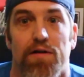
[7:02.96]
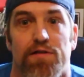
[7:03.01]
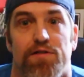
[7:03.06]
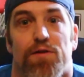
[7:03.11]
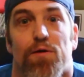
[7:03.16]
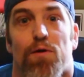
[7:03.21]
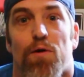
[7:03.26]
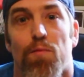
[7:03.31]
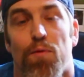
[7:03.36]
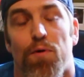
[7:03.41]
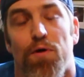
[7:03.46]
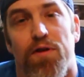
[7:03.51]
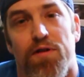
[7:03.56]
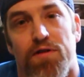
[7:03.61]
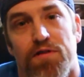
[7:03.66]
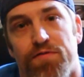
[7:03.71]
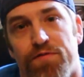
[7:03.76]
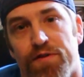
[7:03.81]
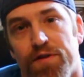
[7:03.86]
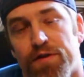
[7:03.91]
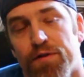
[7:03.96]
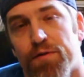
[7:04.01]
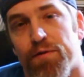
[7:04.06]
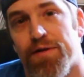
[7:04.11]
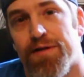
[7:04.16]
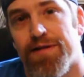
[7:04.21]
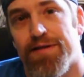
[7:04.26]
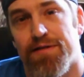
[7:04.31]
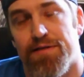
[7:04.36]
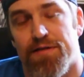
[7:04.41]
so the whole point of this video
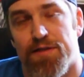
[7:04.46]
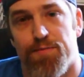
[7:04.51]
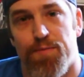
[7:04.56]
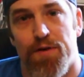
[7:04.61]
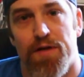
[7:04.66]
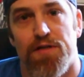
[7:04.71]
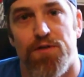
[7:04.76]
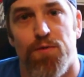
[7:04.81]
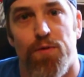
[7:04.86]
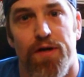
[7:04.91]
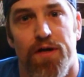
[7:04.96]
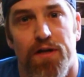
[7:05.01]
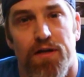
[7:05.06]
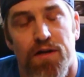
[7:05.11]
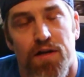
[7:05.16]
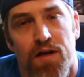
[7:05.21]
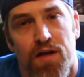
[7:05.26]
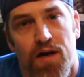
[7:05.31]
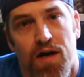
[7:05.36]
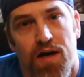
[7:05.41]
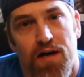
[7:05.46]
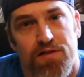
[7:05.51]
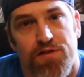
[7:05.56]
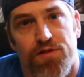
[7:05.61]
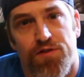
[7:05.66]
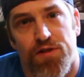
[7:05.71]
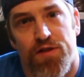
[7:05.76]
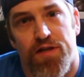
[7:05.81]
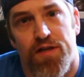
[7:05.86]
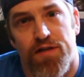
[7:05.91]
is this past weekend, I took
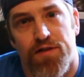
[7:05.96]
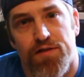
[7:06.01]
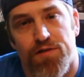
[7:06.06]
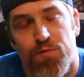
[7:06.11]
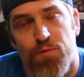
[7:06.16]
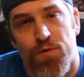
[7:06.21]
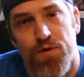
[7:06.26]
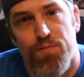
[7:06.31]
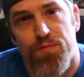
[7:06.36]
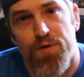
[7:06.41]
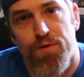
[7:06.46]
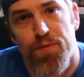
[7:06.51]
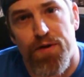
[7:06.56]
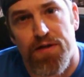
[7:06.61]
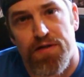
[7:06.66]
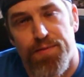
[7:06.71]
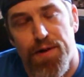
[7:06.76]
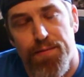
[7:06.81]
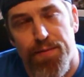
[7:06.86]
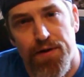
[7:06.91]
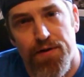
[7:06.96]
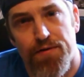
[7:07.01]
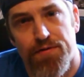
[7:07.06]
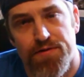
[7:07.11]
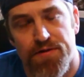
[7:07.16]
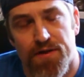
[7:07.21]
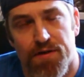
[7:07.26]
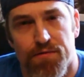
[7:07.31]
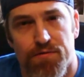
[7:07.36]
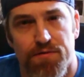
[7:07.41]
the kids with me back to my
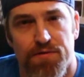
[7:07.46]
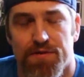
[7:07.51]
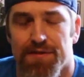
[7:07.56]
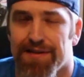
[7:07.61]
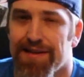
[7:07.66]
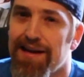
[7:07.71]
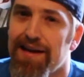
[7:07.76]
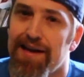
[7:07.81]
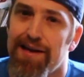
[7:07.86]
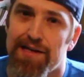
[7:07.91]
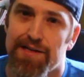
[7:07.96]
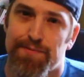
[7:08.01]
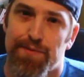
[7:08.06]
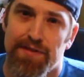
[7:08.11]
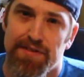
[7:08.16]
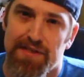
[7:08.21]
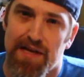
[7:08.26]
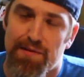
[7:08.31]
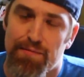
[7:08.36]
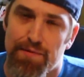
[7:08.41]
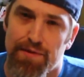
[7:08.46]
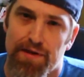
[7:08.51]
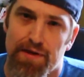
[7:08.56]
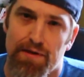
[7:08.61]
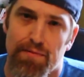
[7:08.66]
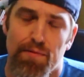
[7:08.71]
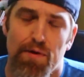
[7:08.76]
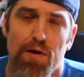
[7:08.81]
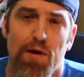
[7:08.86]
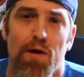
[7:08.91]
parents' house, A, to spend time with
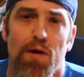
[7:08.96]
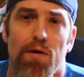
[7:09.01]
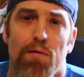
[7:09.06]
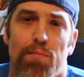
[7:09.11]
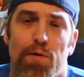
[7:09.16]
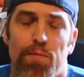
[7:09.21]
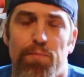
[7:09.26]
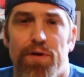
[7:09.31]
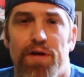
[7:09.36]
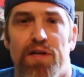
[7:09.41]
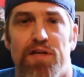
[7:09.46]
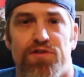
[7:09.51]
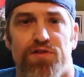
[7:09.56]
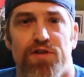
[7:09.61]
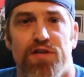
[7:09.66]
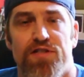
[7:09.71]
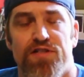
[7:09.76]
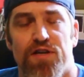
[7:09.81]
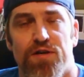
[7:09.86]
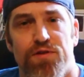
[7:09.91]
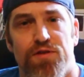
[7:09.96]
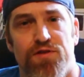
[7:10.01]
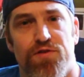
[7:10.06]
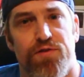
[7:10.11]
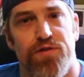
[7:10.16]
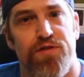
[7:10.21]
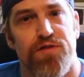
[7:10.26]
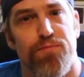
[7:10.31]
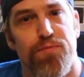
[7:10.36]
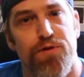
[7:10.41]
them, but B, to change out the
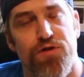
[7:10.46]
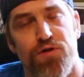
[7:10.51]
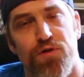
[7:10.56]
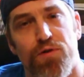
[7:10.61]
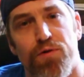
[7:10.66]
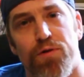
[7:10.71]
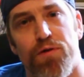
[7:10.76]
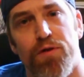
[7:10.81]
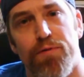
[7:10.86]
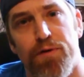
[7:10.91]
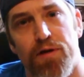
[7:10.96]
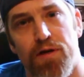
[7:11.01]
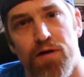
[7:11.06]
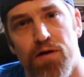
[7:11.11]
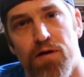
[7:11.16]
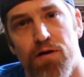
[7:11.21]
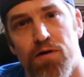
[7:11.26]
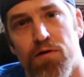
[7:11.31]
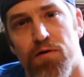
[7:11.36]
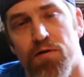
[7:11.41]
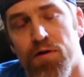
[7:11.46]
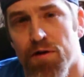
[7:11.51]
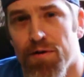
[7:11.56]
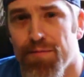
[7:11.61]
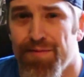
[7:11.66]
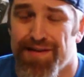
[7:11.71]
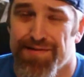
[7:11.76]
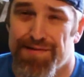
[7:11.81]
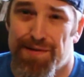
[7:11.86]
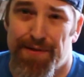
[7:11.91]
transmission oil in my car,
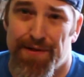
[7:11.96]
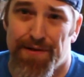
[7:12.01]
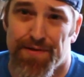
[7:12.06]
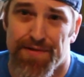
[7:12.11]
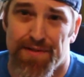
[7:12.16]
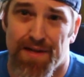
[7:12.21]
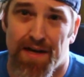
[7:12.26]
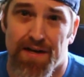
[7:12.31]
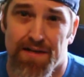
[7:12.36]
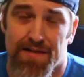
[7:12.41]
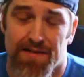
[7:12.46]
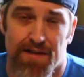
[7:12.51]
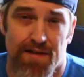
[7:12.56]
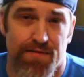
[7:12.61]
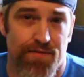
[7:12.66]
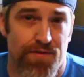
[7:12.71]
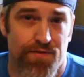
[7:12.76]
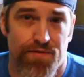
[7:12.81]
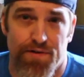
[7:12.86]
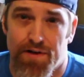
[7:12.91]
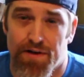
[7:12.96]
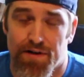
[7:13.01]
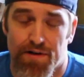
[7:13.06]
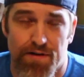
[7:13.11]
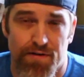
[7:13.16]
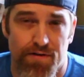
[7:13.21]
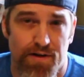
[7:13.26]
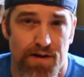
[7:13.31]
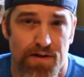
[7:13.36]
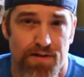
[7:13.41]
because my parents honestly have a 3-car
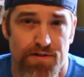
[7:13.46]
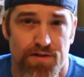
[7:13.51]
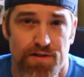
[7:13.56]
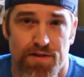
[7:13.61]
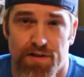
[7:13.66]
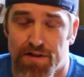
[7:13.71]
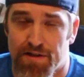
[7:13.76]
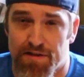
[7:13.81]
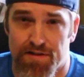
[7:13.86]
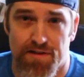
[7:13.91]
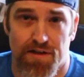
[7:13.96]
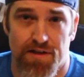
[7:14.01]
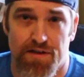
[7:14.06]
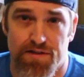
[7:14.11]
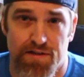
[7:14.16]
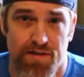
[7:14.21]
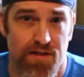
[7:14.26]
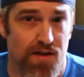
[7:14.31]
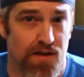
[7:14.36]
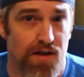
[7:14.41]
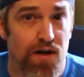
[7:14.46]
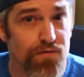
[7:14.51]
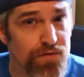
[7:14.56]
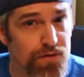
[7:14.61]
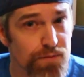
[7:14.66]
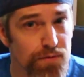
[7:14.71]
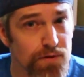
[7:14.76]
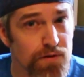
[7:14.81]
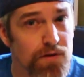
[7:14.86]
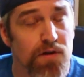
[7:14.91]
garage that is nice and
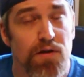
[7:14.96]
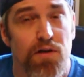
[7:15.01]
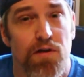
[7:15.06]
comfortable,